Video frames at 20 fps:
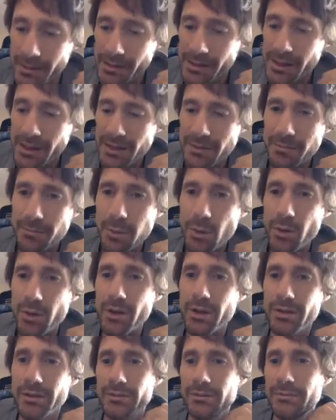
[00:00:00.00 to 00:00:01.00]
this
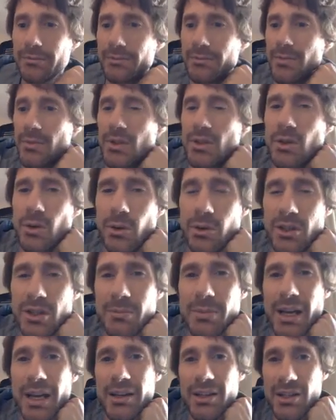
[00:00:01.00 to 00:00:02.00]
book talks
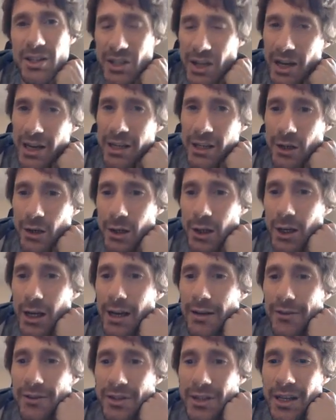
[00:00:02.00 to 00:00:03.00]
about designing your
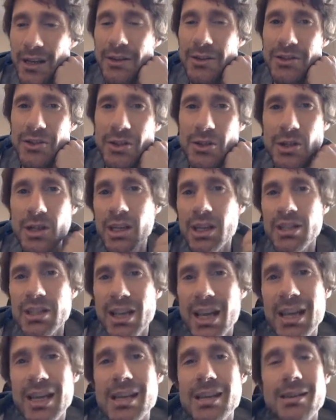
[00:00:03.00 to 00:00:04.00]
lifestyle so you can
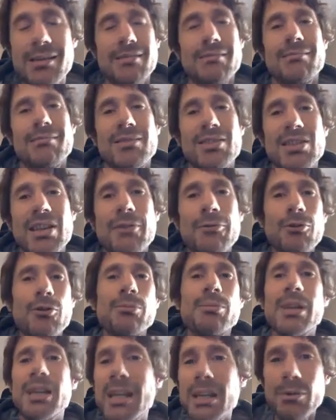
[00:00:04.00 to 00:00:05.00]
take several
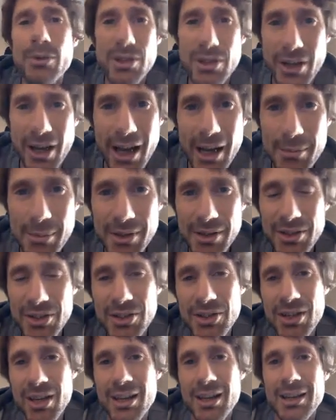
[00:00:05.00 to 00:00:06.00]
mini
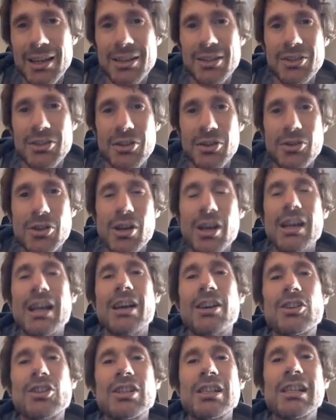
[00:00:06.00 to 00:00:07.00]
retirements, so you can
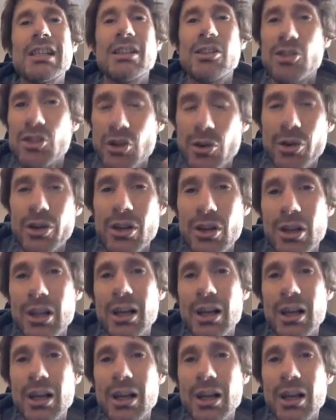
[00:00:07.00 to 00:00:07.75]
actually enjoy your